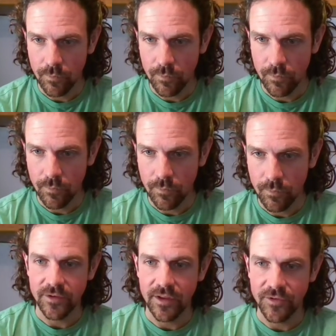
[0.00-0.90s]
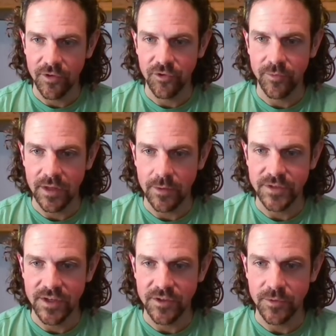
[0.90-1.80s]
Decentralized social media will
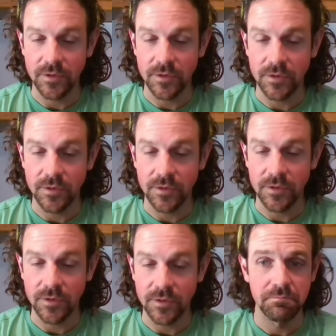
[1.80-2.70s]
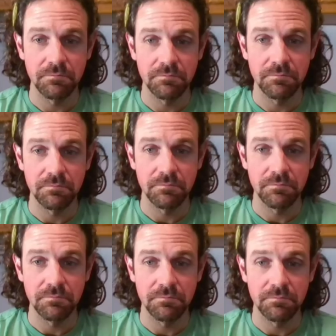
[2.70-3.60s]
change the world. Yeah, maybe.
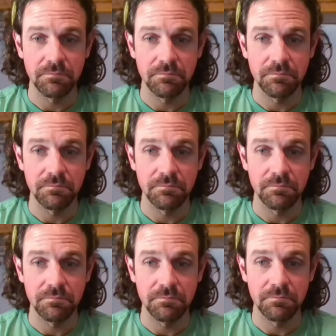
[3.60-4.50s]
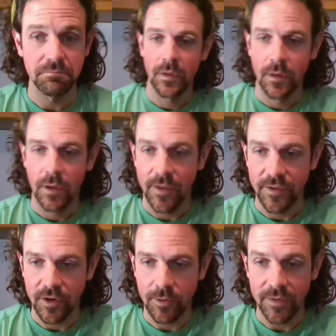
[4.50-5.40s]
I think
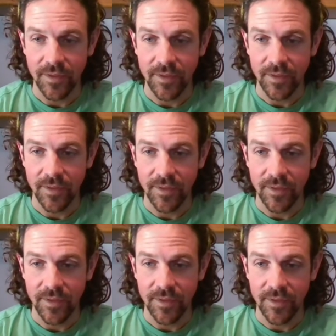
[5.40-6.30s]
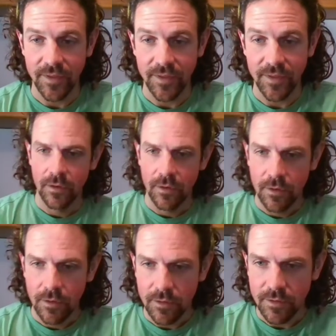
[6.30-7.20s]
you're right. Thanks.
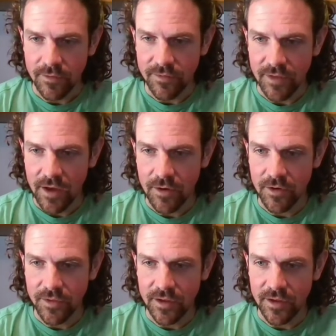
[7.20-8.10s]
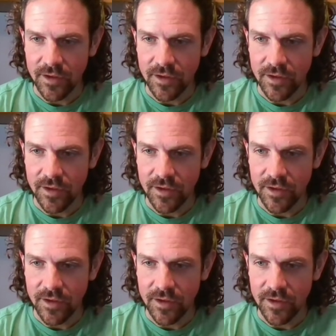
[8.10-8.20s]
The flat earth is